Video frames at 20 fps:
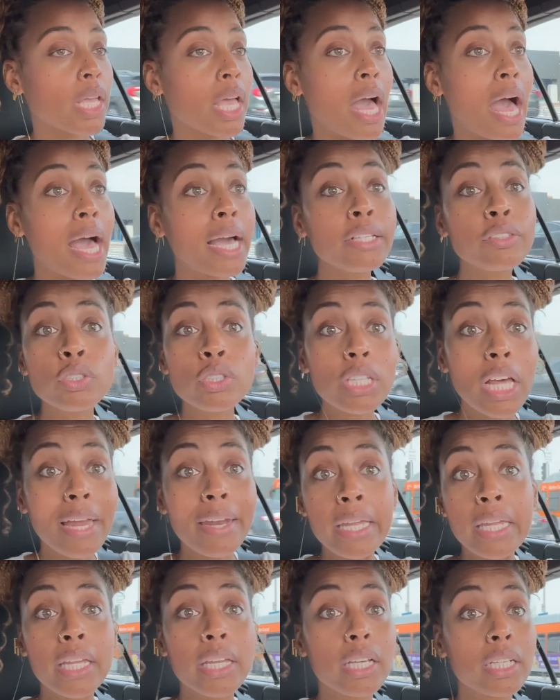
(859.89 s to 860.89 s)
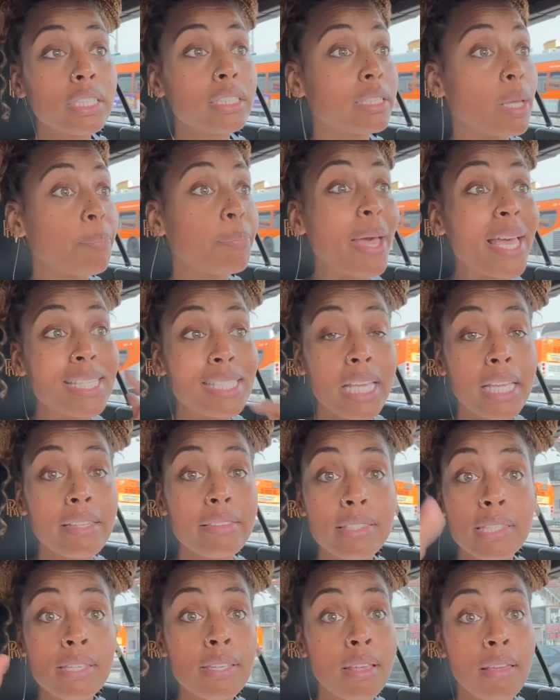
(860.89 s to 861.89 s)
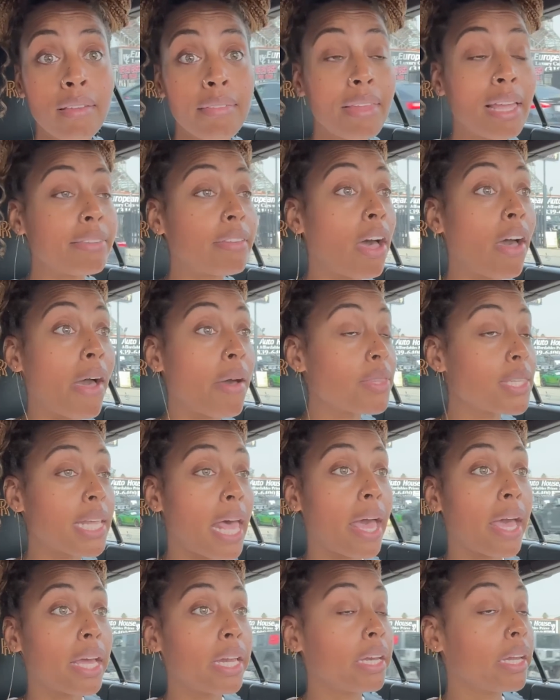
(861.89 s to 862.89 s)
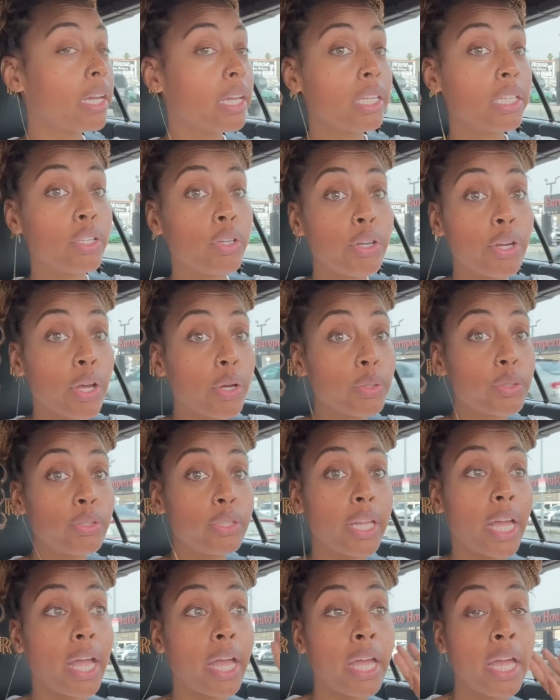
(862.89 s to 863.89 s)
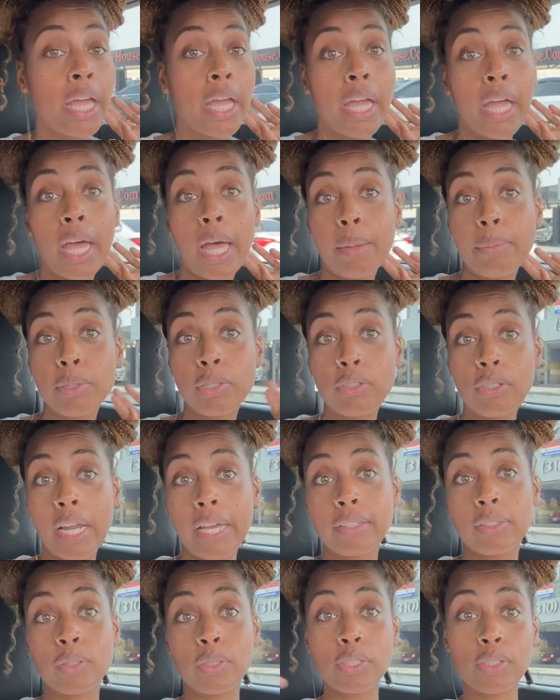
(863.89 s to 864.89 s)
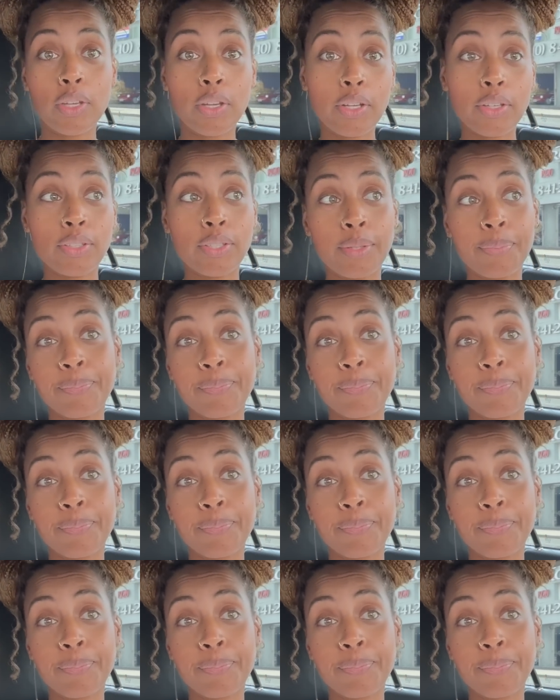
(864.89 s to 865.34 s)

I do not hear the peasants that are outside. You know, today I'm gonna do like those girls.